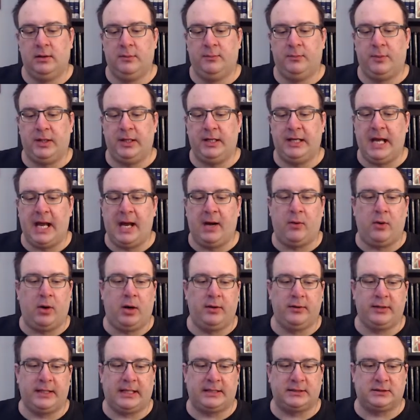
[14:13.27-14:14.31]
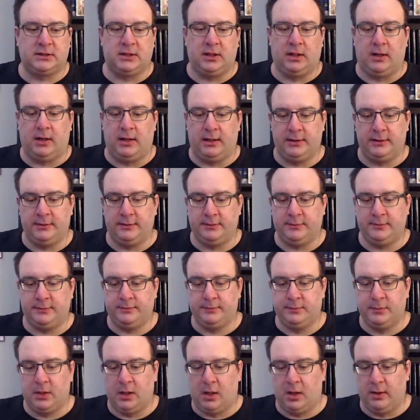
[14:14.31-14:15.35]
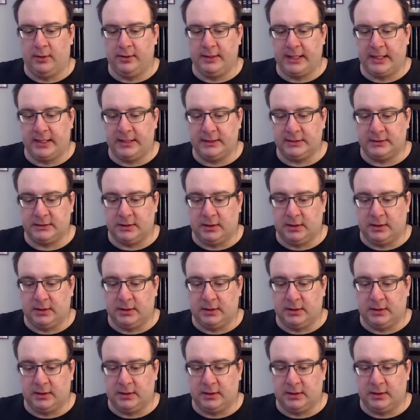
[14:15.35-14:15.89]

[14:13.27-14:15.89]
But now all that's gone. All that is